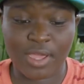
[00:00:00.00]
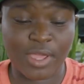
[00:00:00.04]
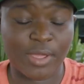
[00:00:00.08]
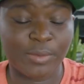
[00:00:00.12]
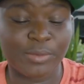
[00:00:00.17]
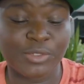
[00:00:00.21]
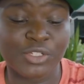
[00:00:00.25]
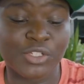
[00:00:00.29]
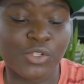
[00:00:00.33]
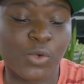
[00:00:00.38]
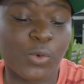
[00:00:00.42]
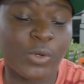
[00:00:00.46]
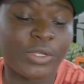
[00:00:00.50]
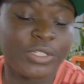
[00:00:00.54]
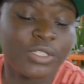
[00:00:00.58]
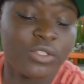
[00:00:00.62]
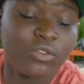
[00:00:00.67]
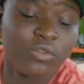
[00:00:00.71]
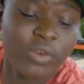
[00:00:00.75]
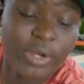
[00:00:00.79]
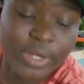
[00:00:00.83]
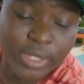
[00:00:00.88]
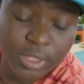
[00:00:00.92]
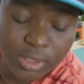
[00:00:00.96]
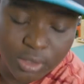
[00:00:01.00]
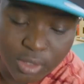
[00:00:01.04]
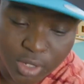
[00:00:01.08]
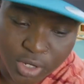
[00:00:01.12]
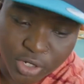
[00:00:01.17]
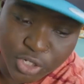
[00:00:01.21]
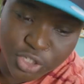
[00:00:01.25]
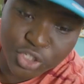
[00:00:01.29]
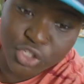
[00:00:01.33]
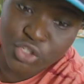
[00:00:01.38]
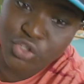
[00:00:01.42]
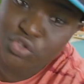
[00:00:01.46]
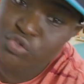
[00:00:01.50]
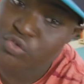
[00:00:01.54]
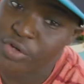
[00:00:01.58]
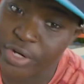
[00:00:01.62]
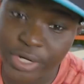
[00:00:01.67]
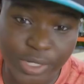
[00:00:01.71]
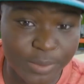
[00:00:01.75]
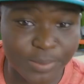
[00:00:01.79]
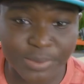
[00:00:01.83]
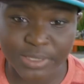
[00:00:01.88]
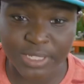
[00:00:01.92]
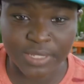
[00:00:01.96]
I'm just going to write Lana
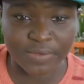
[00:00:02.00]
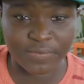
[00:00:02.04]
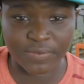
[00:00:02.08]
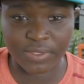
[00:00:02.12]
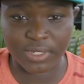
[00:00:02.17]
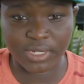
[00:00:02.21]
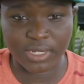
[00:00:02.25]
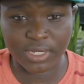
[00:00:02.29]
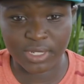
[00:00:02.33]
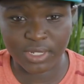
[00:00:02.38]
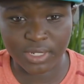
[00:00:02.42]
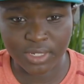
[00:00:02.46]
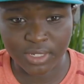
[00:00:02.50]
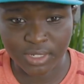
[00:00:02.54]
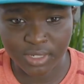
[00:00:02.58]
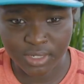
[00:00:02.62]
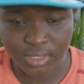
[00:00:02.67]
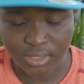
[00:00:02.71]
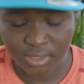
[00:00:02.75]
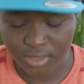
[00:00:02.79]
straight up save the day.